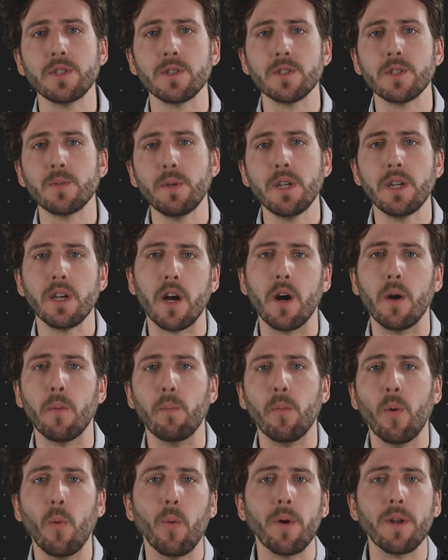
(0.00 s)
sure to
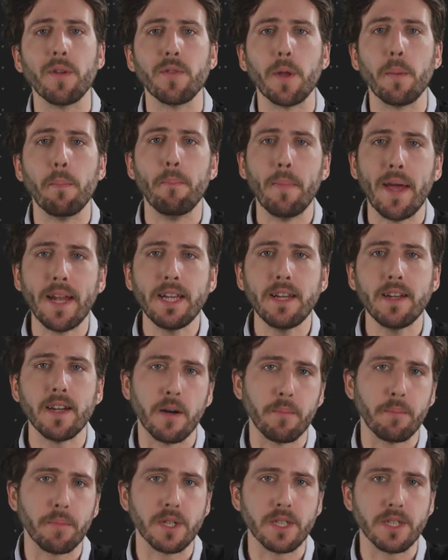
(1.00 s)
become one of the many
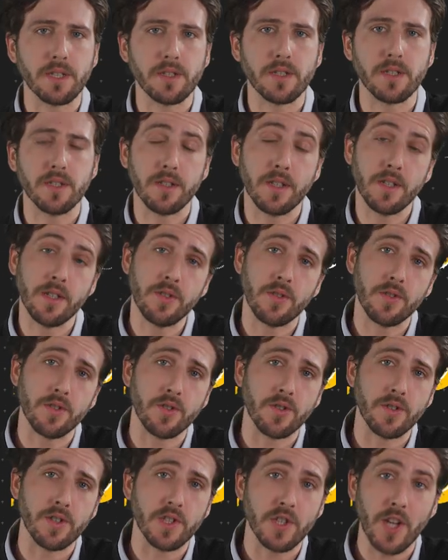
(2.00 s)
companies and
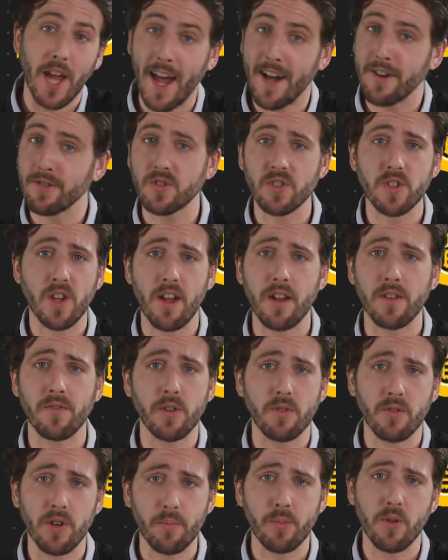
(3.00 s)
industries outside of
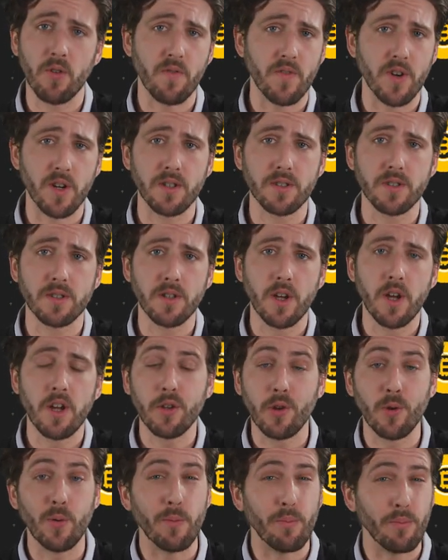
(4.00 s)
the cryptoverse
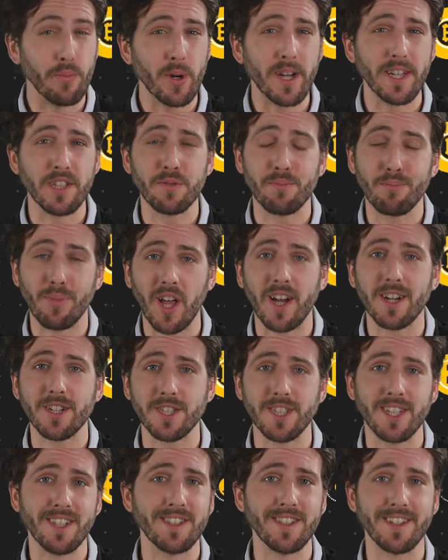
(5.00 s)
to embrace
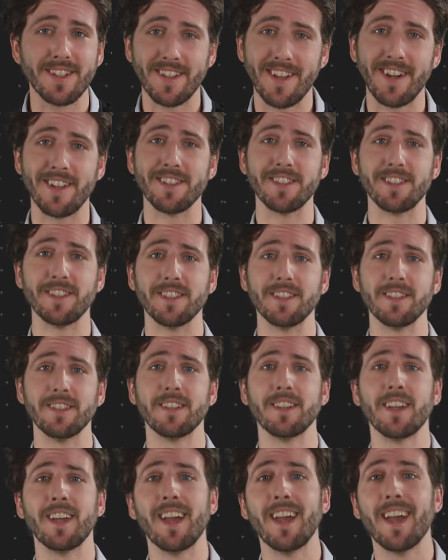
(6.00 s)
blockchain technology.
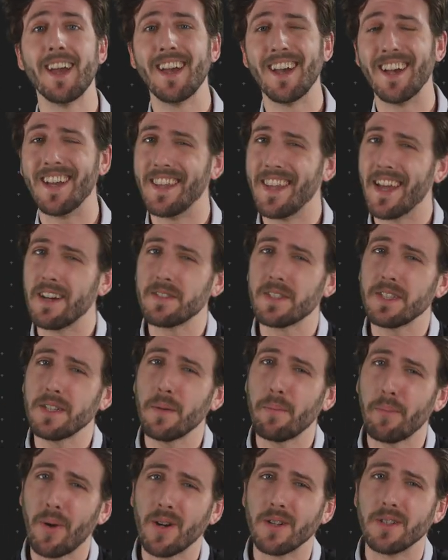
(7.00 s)
Announcing
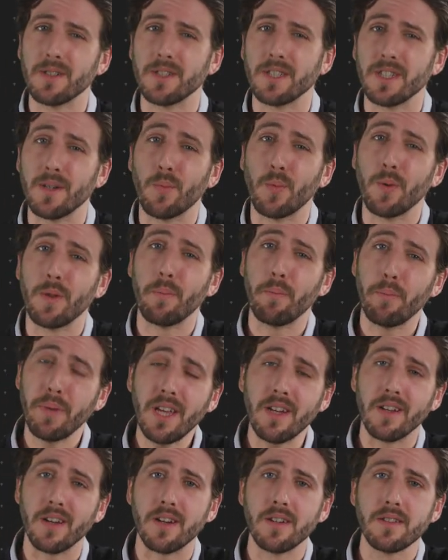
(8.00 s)
a partnership with
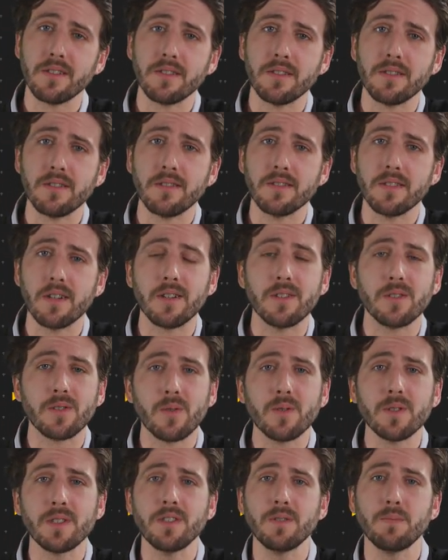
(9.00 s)
Beta, the
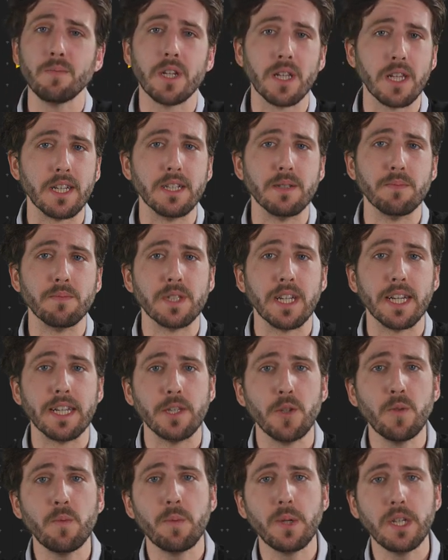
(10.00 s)
consortium claimed that
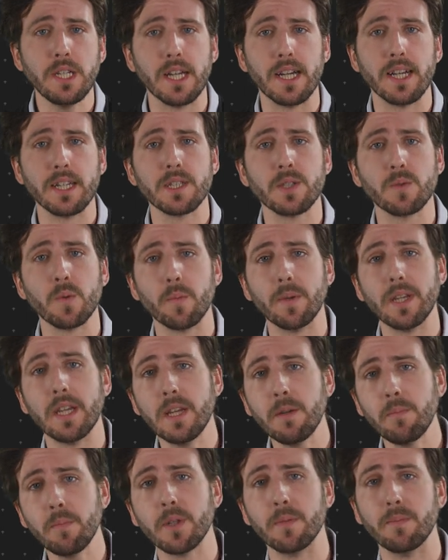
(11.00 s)
UPS will be
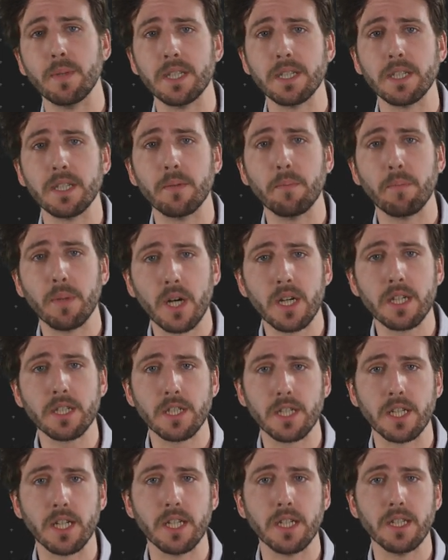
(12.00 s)
implementing
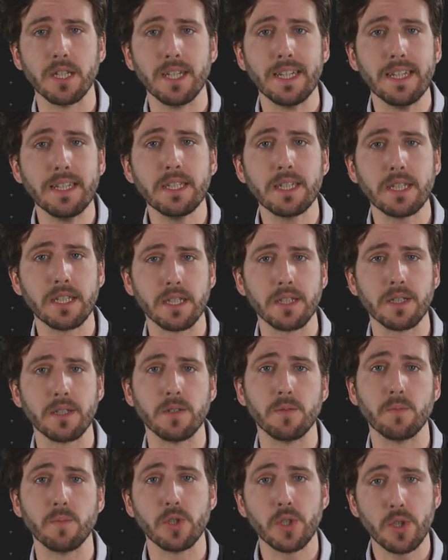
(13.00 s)
blockchain in
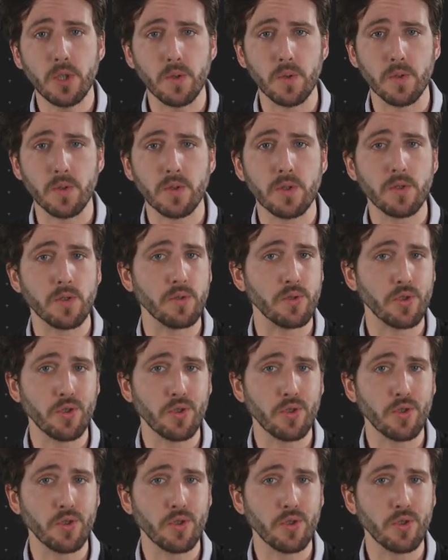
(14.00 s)
systems used to